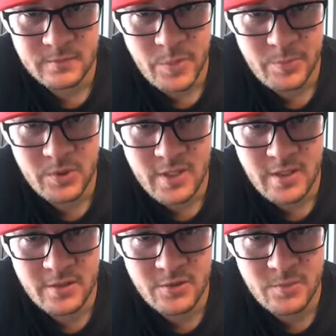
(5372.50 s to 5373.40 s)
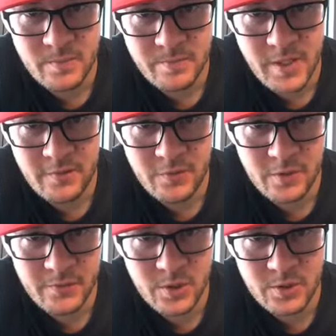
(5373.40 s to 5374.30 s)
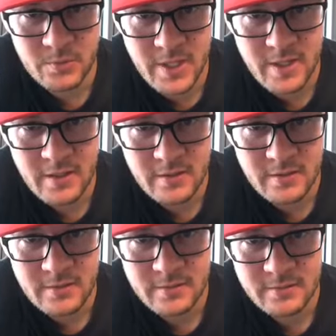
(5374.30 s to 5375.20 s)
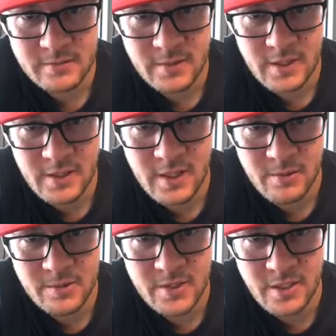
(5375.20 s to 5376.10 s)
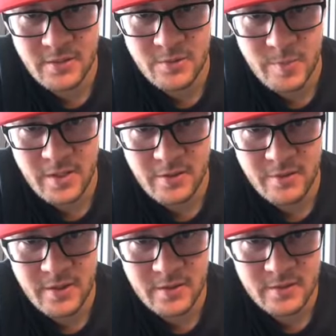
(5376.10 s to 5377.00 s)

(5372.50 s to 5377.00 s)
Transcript: People say use P4 for hot weather. Well, I would say use P3.